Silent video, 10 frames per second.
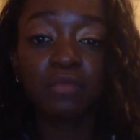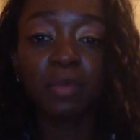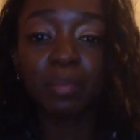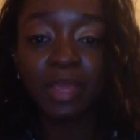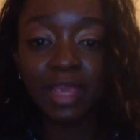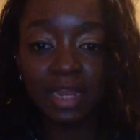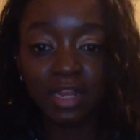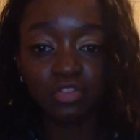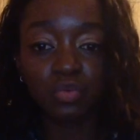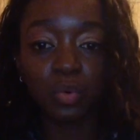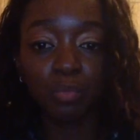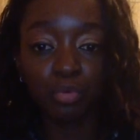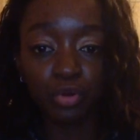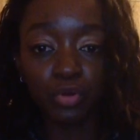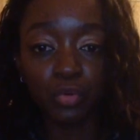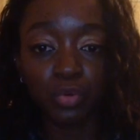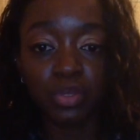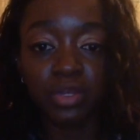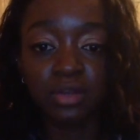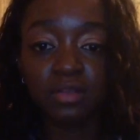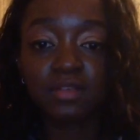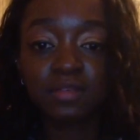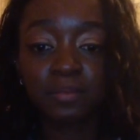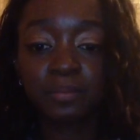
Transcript: appealing to a broader audience.